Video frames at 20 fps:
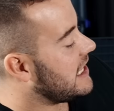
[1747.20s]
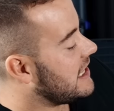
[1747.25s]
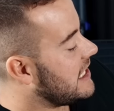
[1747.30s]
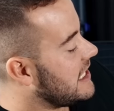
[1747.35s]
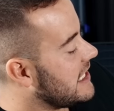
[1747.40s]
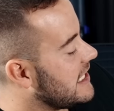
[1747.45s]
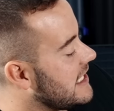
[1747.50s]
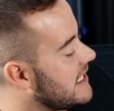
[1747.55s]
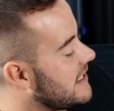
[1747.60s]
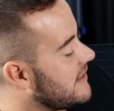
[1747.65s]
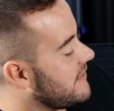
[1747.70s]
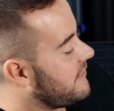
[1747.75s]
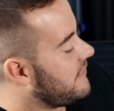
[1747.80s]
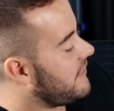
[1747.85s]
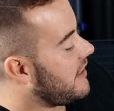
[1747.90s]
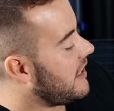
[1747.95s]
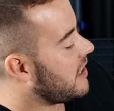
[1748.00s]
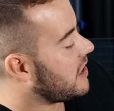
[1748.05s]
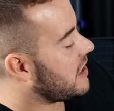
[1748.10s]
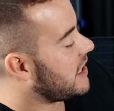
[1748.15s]
this is a
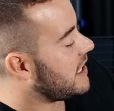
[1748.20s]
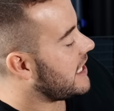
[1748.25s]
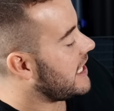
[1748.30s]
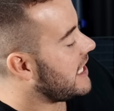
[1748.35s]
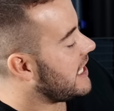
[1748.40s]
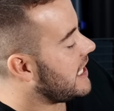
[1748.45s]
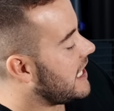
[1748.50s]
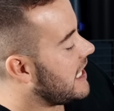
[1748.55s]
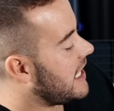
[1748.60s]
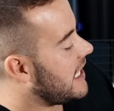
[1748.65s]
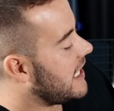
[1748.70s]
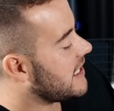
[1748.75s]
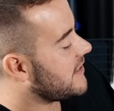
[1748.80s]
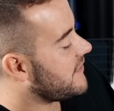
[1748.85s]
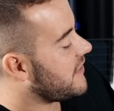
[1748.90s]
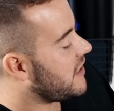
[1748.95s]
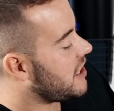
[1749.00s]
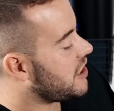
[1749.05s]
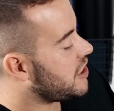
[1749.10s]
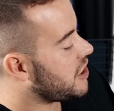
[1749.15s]
very, it's
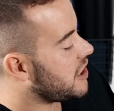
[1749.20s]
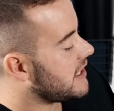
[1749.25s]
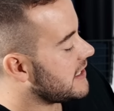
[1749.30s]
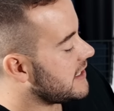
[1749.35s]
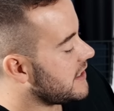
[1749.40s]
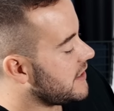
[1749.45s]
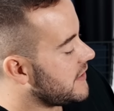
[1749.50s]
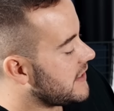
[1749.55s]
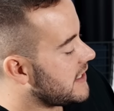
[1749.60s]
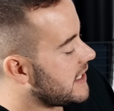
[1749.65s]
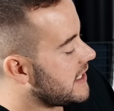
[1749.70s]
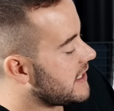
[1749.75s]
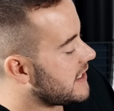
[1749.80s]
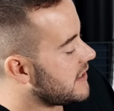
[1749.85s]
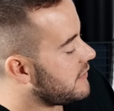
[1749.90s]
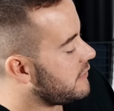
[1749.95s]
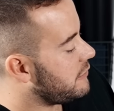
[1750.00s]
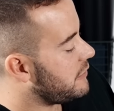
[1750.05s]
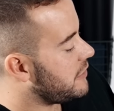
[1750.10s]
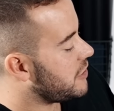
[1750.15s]
very translucent. So
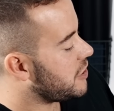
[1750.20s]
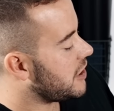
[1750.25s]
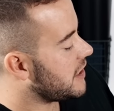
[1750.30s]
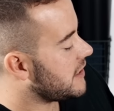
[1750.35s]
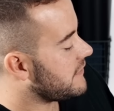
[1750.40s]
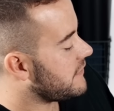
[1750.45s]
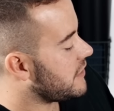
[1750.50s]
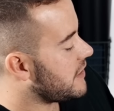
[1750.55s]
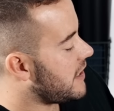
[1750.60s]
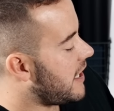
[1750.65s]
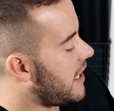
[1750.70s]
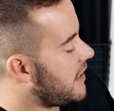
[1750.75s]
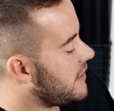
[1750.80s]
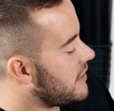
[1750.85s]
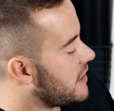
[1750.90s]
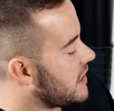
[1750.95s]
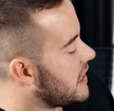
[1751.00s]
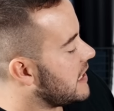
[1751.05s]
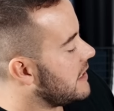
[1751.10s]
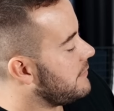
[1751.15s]
when we transfer the
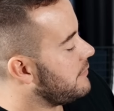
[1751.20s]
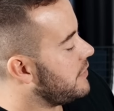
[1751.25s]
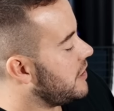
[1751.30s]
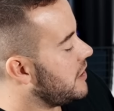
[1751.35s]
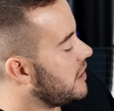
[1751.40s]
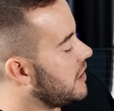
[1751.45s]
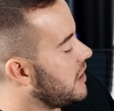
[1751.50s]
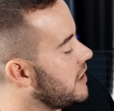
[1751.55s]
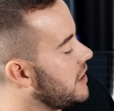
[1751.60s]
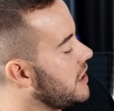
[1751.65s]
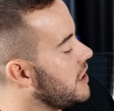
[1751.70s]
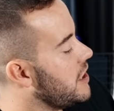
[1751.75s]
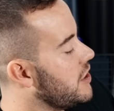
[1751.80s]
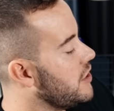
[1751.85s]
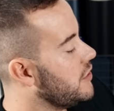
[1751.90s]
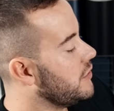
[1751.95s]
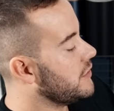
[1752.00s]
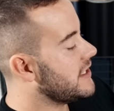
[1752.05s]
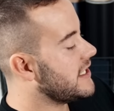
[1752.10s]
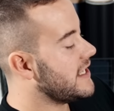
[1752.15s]
other and put it on,
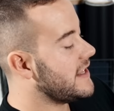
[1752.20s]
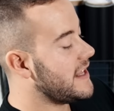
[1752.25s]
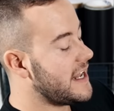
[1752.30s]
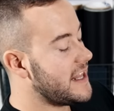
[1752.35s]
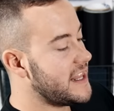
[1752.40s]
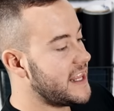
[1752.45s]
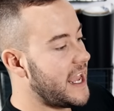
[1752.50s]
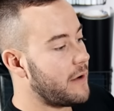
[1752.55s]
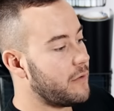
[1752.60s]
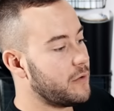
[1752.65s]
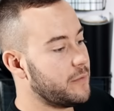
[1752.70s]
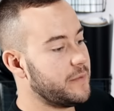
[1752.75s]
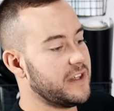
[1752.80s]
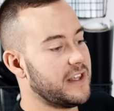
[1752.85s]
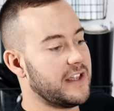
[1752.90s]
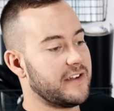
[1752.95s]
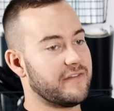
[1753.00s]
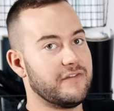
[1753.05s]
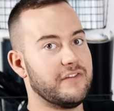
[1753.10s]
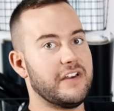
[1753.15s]
you'll see that that will be
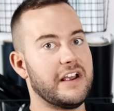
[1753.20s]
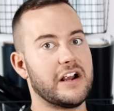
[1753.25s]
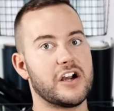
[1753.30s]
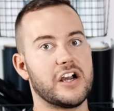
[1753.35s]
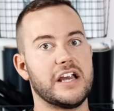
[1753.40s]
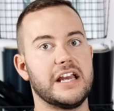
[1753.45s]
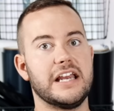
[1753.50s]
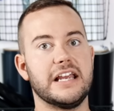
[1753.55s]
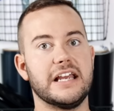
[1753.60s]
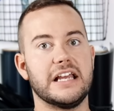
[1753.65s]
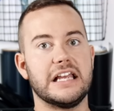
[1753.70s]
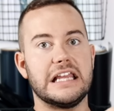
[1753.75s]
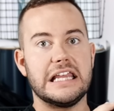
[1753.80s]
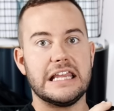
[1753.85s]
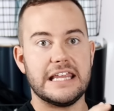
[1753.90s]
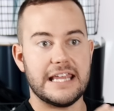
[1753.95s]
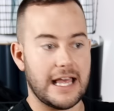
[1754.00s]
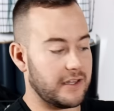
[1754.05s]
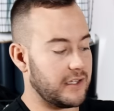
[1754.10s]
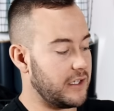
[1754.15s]
like very
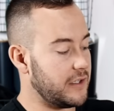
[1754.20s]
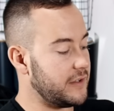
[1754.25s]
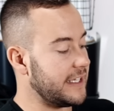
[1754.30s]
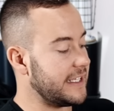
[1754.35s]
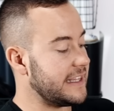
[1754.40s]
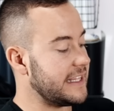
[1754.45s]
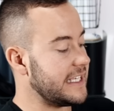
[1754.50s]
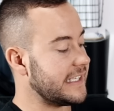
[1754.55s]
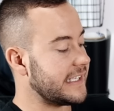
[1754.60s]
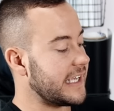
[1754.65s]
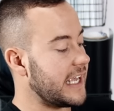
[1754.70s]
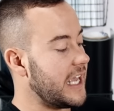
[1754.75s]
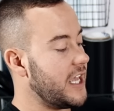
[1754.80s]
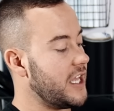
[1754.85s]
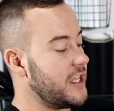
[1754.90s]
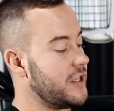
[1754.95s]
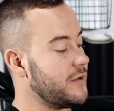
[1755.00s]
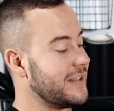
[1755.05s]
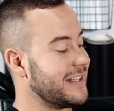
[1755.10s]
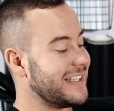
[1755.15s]
yellow. Like this,
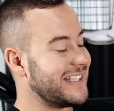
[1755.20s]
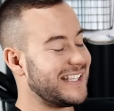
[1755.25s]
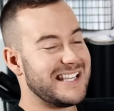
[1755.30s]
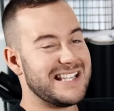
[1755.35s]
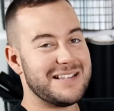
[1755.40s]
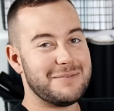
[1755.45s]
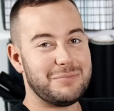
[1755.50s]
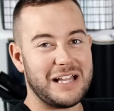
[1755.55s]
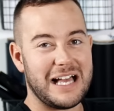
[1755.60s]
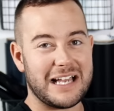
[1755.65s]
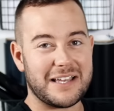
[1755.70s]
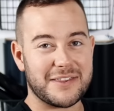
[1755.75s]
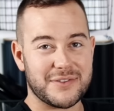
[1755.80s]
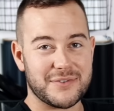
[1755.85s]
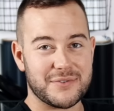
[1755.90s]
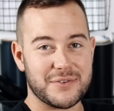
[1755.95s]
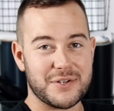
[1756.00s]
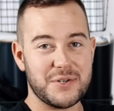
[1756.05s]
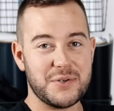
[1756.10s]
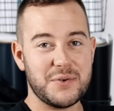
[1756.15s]
you can see the black
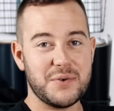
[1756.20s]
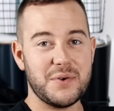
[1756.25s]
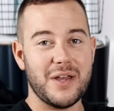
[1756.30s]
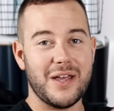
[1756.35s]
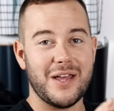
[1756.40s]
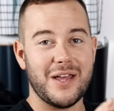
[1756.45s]
through,